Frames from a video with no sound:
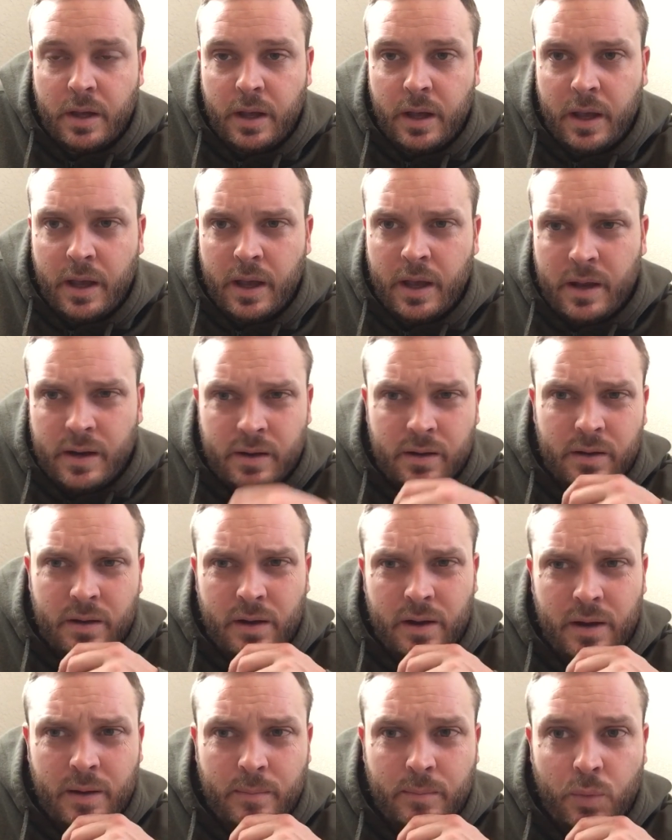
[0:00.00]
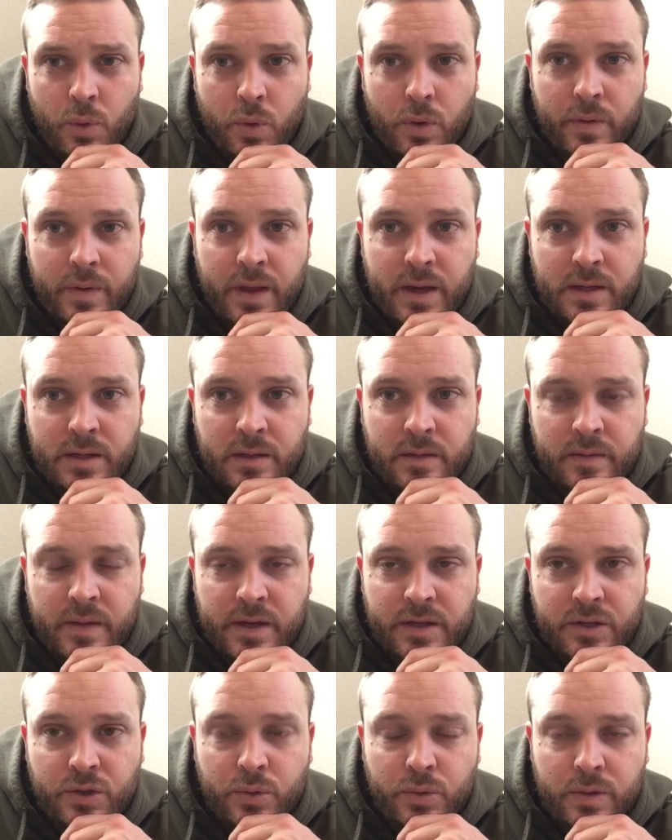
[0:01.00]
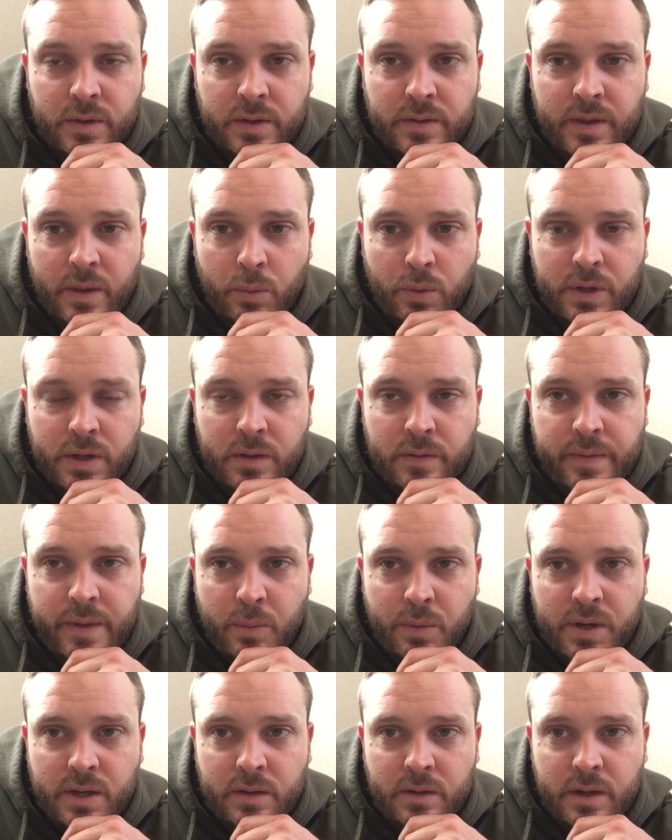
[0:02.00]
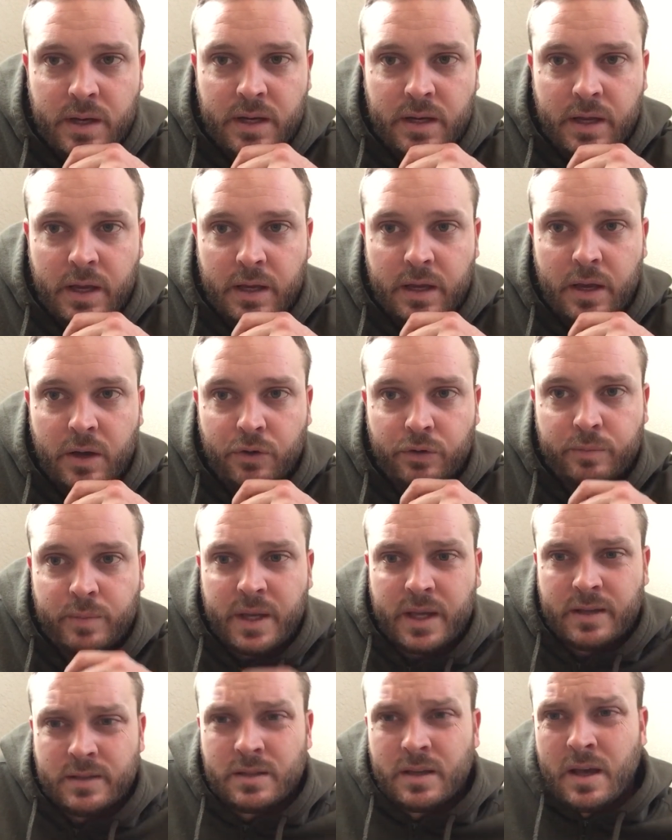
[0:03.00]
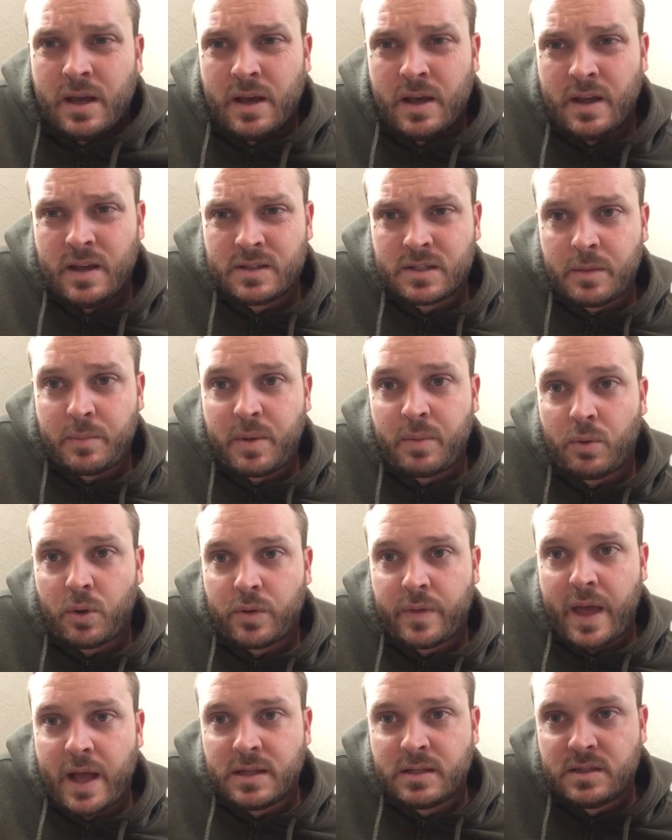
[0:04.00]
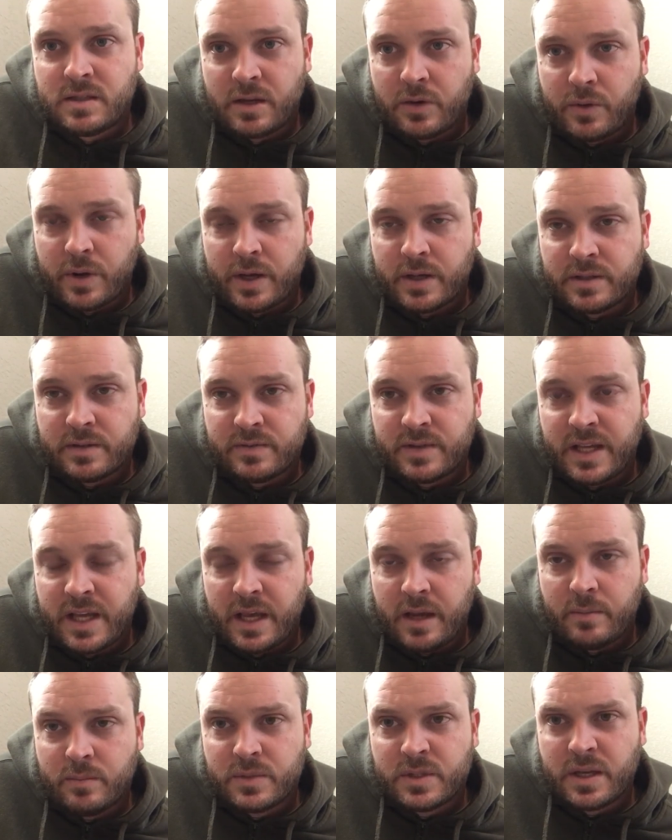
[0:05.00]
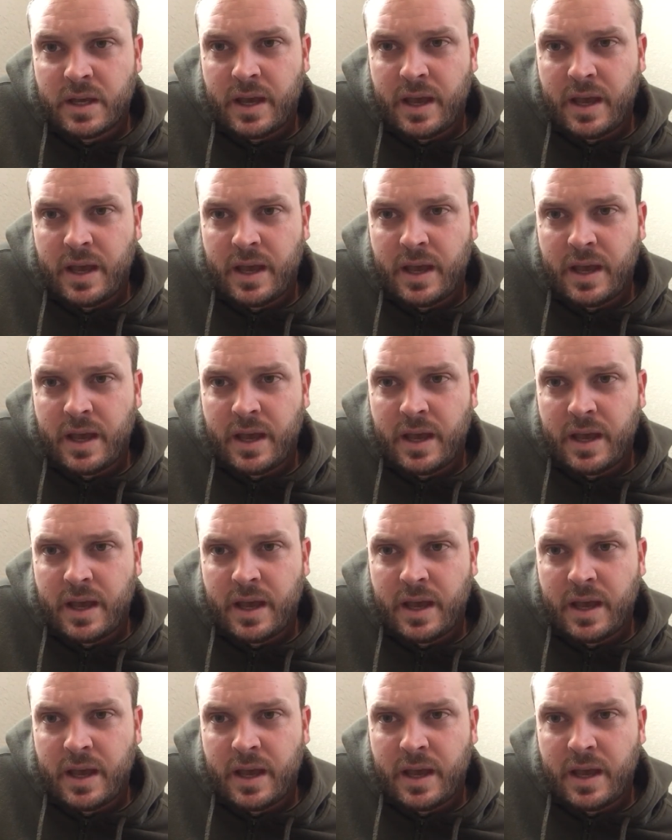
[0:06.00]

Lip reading: and or they would need to get killed, because some people are that serious of teams.